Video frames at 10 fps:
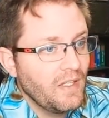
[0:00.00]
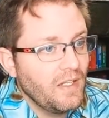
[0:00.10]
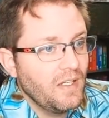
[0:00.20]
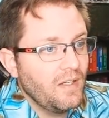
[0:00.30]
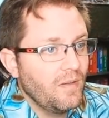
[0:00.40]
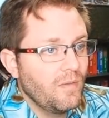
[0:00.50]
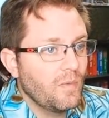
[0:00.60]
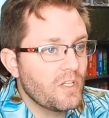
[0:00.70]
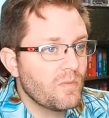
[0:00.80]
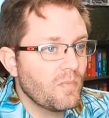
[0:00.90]
Uh,
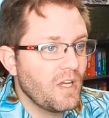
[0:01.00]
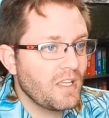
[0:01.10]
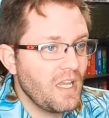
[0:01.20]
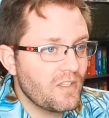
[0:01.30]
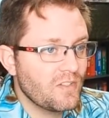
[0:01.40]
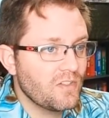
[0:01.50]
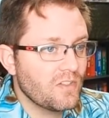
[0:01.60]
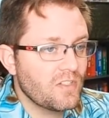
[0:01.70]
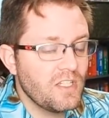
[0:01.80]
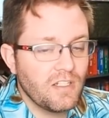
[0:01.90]
Russian broadcasters
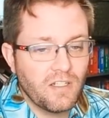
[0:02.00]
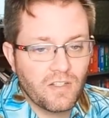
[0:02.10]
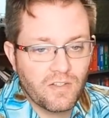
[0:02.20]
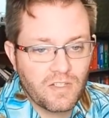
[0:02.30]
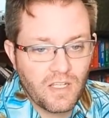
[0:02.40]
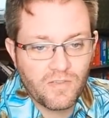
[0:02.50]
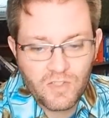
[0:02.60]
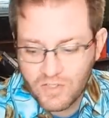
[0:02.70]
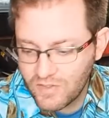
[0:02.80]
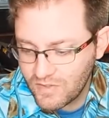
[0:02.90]
are sneaking onto their
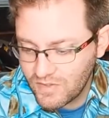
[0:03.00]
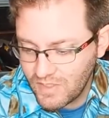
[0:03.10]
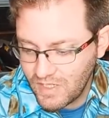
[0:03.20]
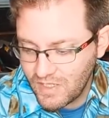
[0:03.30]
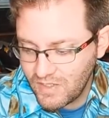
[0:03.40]
television uh,